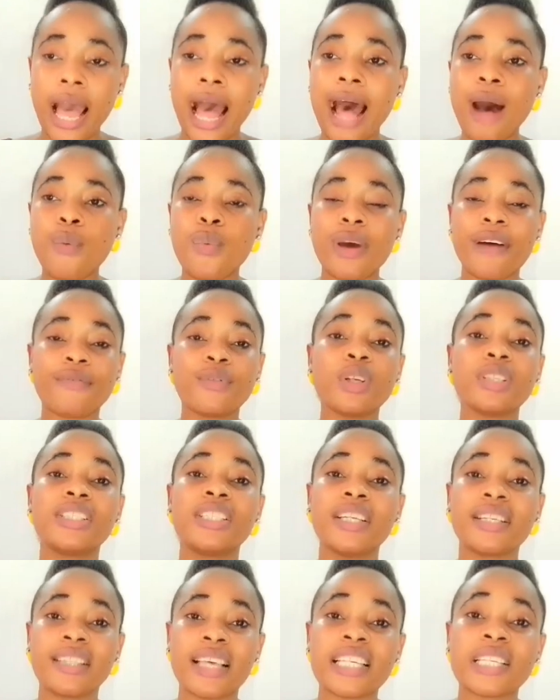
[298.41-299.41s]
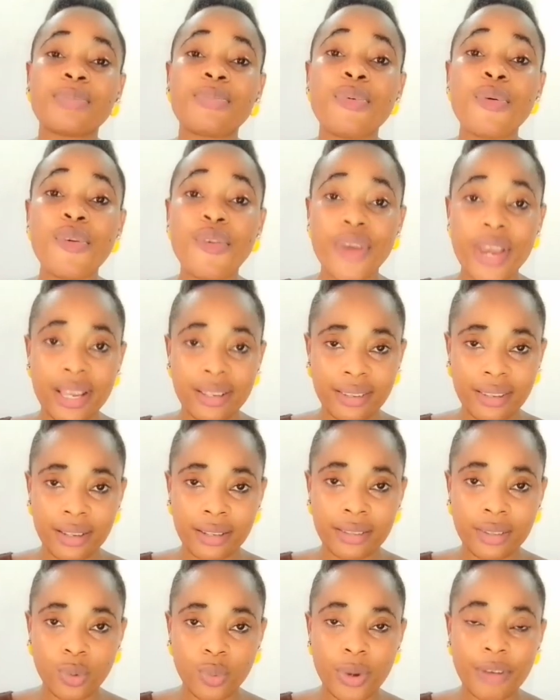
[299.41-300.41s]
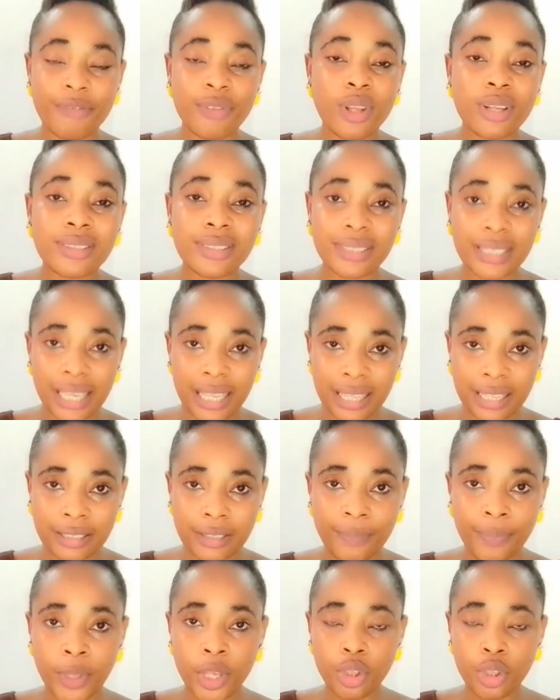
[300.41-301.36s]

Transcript: And we have not yet experienced it. We have not seen it.